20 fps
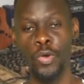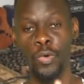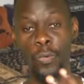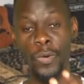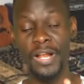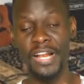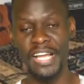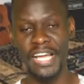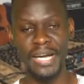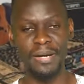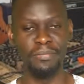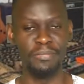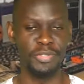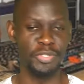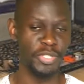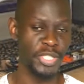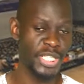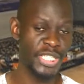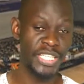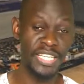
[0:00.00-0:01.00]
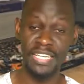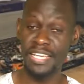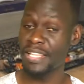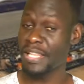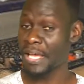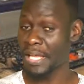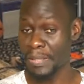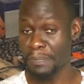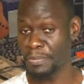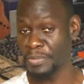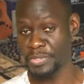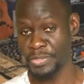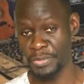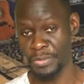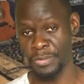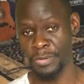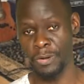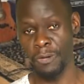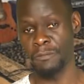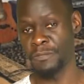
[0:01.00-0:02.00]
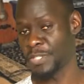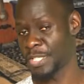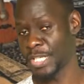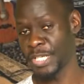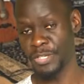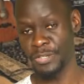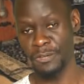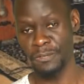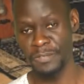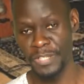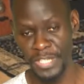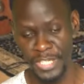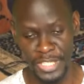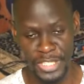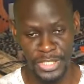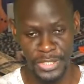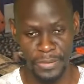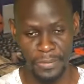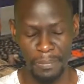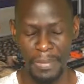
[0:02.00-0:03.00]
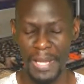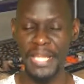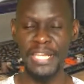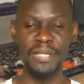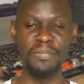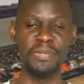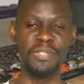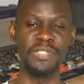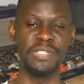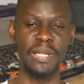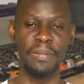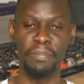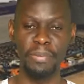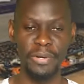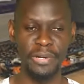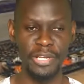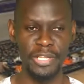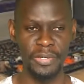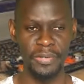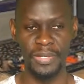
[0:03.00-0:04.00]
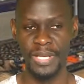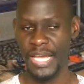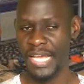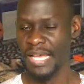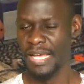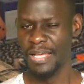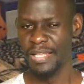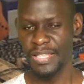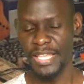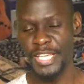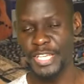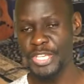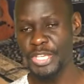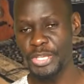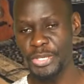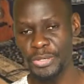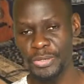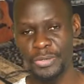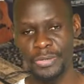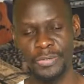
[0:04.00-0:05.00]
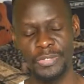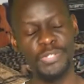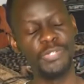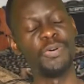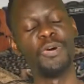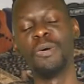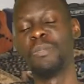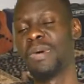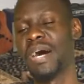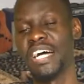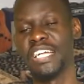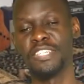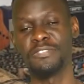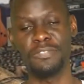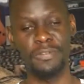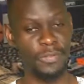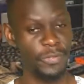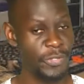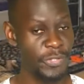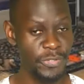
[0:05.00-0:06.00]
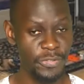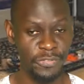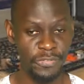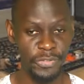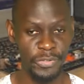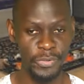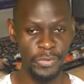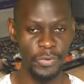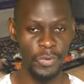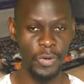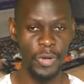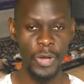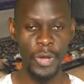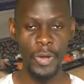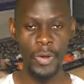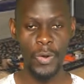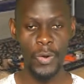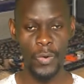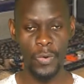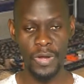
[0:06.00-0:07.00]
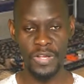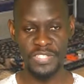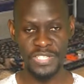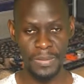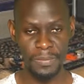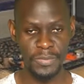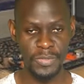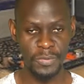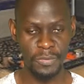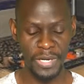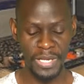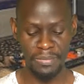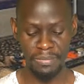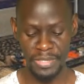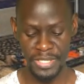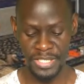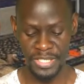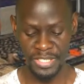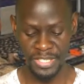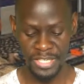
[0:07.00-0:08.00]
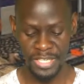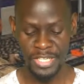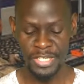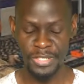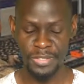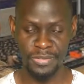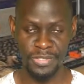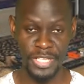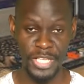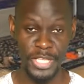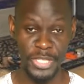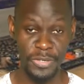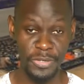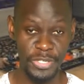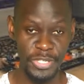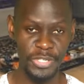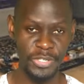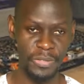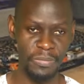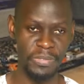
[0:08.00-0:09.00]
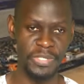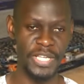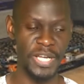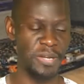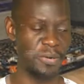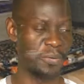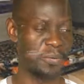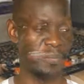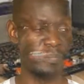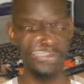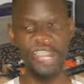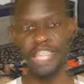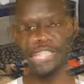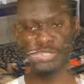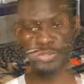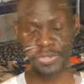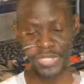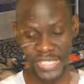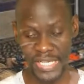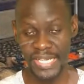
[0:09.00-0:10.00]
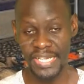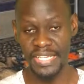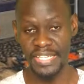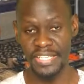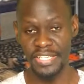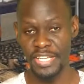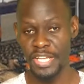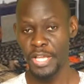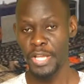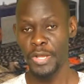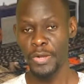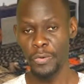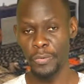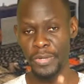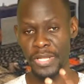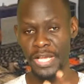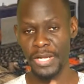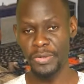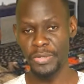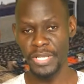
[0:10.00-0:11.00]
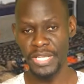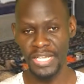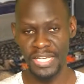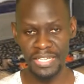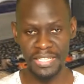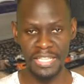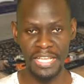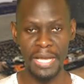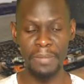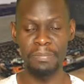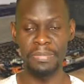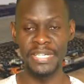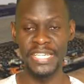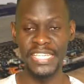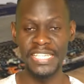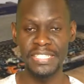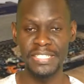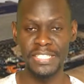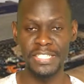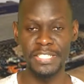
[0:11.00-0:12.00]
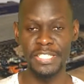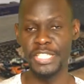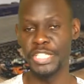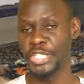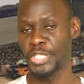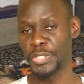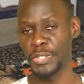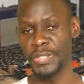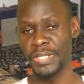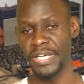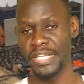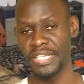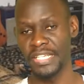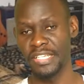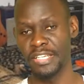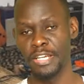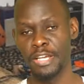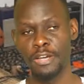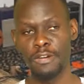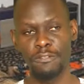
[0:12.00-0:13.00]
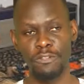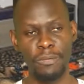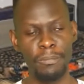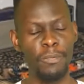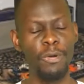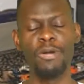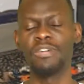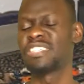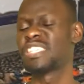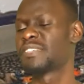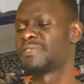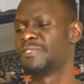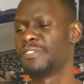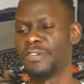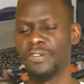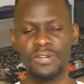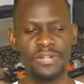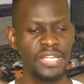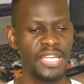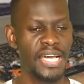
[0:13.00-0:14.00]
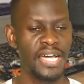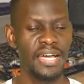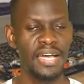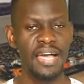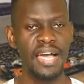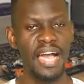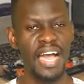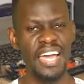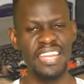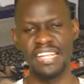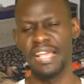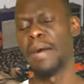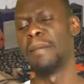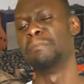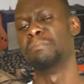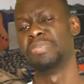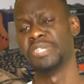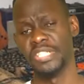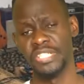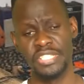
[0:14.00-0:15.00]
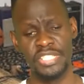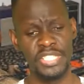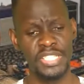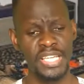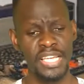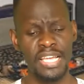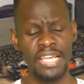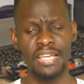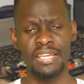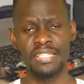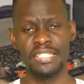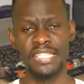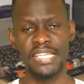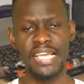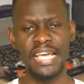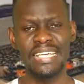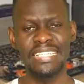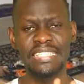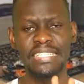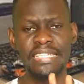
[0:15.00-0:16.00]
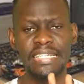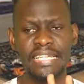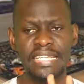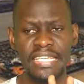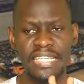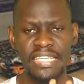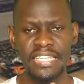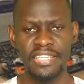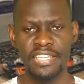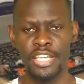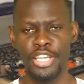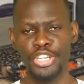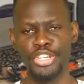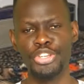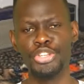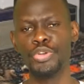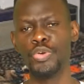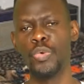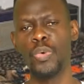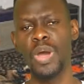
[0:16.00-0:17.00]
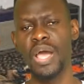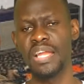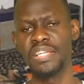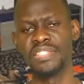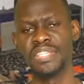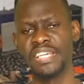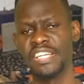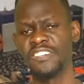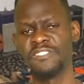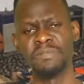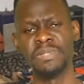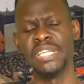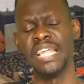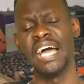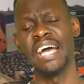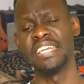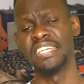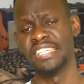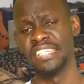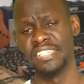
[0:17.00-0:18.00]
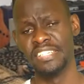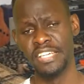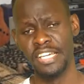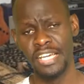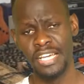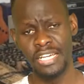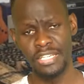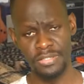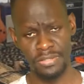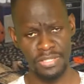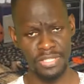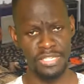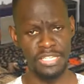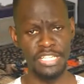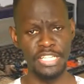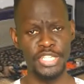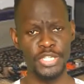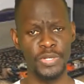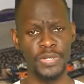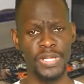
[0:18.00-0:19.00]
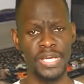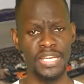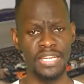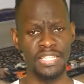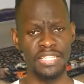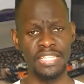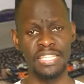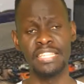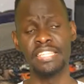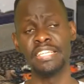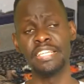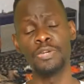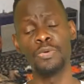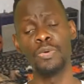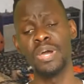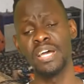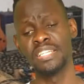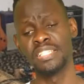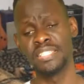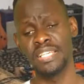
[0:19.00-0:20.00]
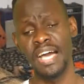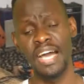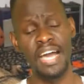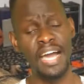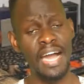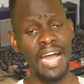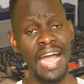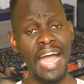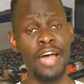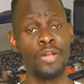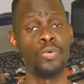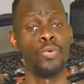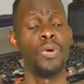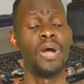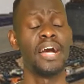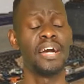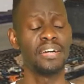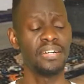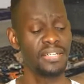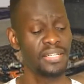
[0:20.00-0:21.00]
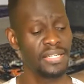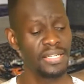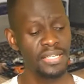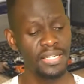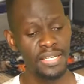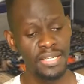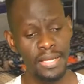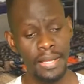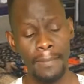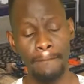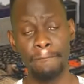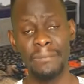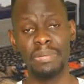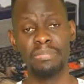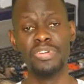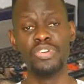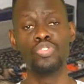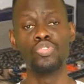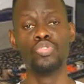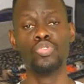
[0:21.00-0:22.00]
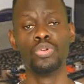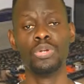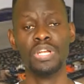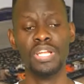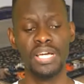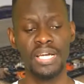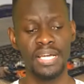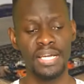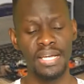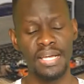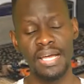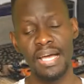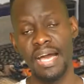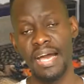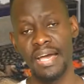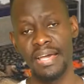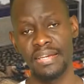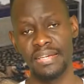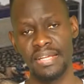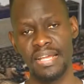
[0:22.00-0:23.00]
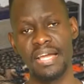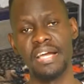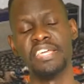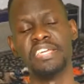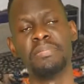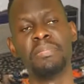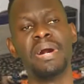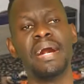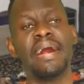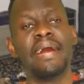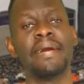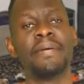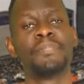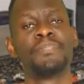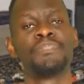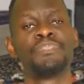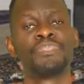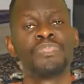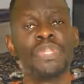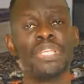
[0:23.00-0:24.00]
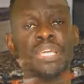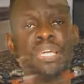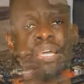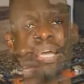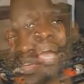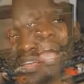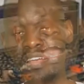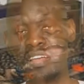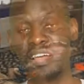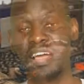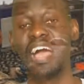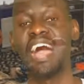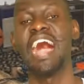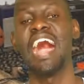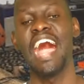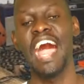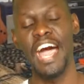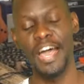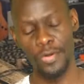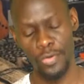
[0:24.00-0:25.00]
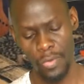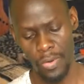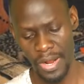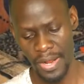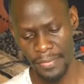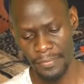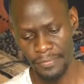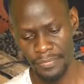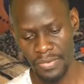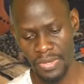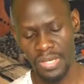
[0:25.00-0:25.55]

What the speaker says: Welcome to yet another episode of State of the Nation. My name is Napoleone. Thank you so much for those of you who are subscribing to the YouTube channel. Today, we are looking at the updated dictionary from Oxford and Cambridge. There are three new words that have been added to the dictionary. The three words are Arua, Bebe Cool, and Kayima. Arua.